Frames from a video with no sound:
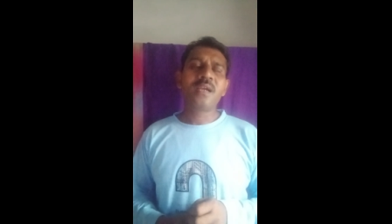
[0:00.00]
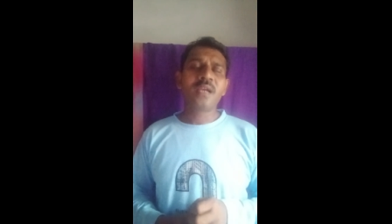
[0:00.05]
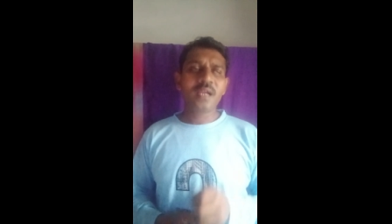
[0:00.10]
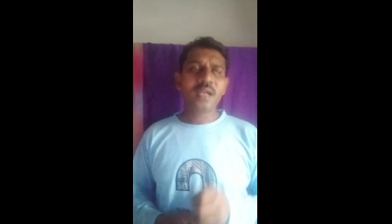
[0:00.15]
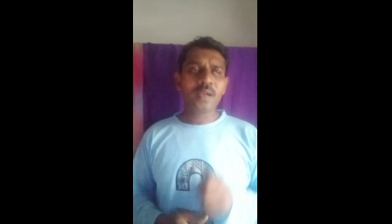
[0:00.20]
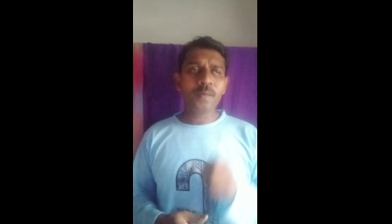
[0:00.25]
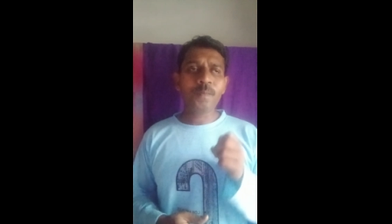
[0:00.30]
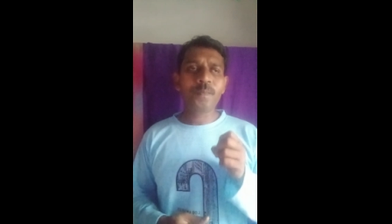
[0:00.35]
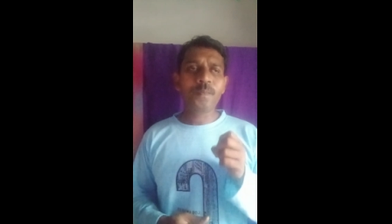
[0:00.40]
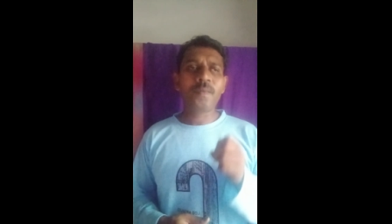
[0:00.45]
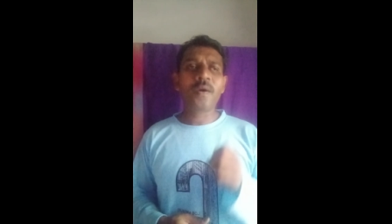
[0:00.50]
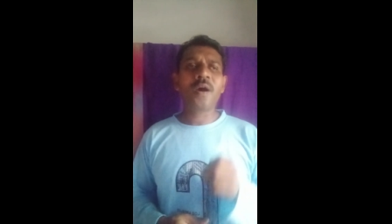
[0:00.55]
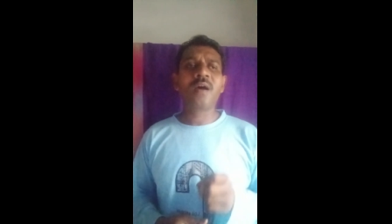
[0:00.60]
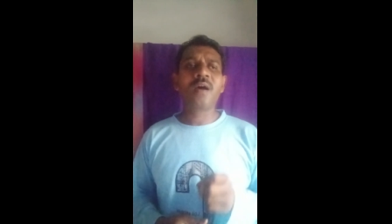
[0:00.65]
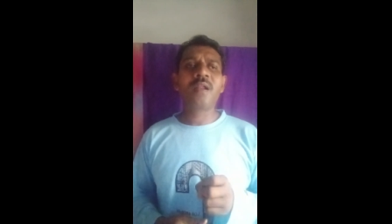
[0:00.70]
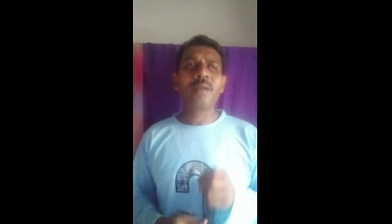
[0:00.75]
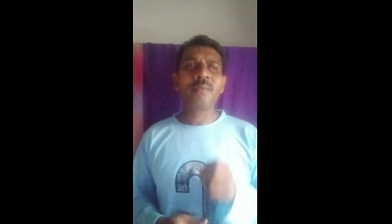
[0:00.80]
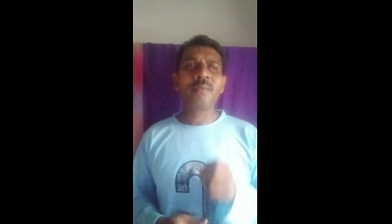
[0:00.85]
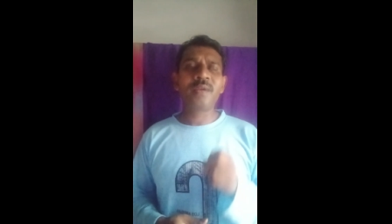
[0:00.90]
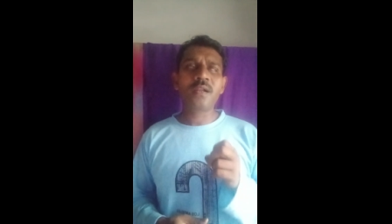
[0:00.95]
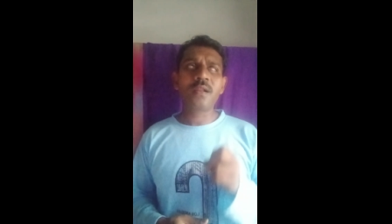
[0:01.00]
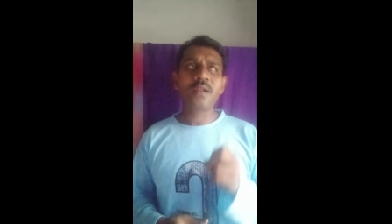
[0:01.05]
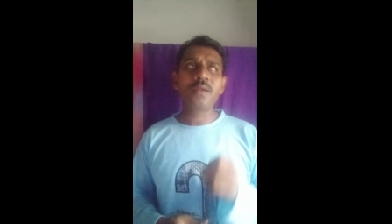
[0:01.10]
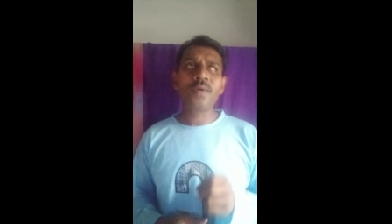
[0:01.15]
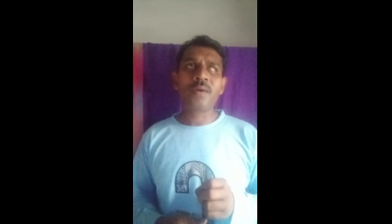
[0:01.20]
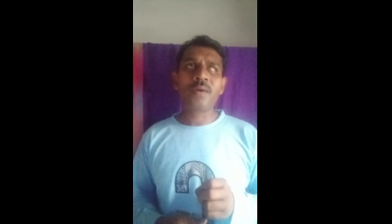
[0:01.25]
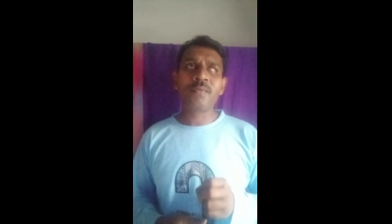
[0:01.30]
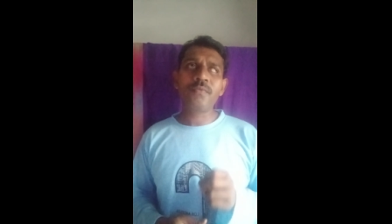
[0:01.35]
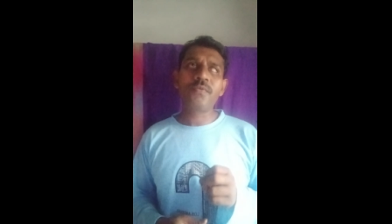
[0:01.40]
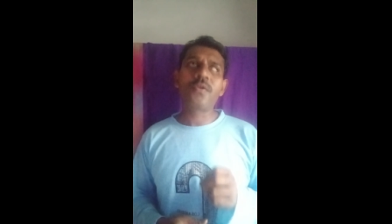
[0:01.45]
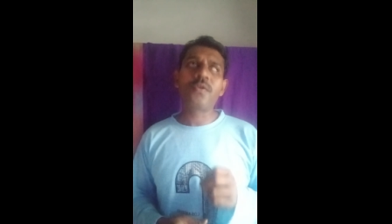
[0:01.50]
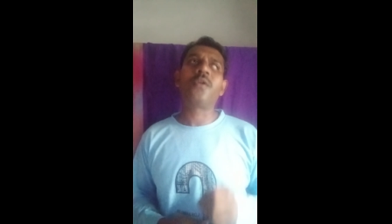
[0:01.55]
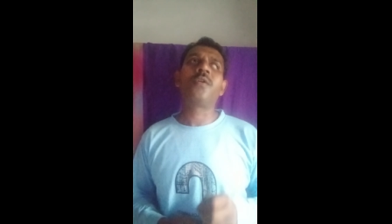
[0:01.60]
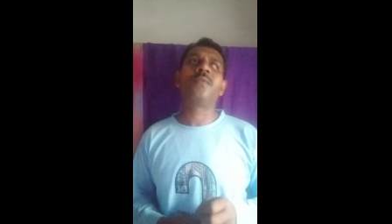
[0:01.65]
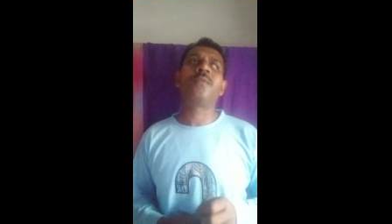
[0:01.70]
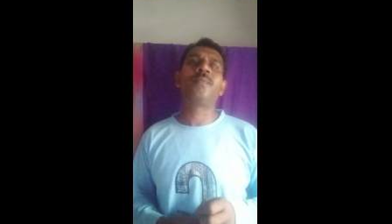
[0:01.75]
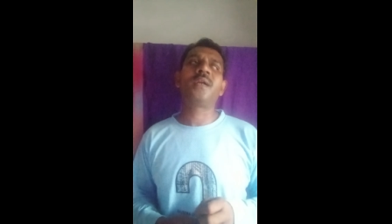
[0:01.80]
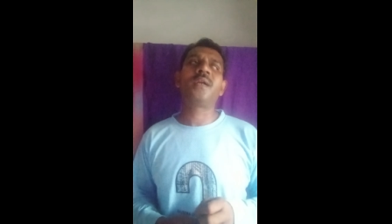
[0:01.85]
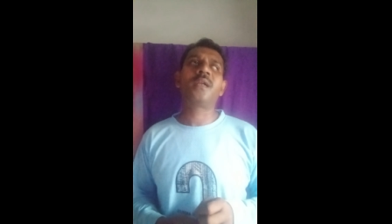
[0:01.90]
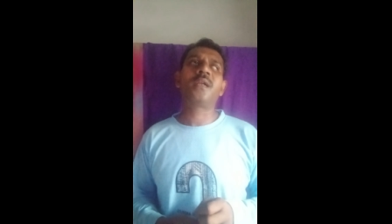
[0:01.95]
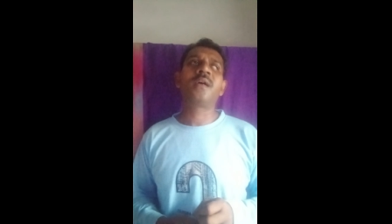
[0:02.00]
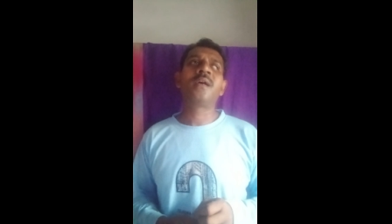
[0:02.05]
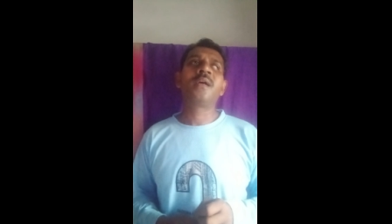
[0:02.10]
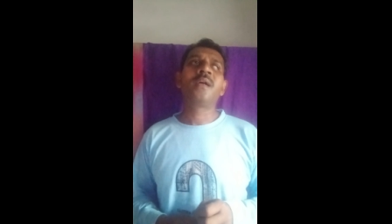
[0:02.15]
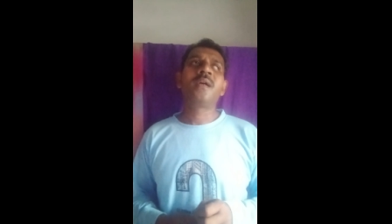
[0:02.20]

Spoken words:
in parliamentary form of government,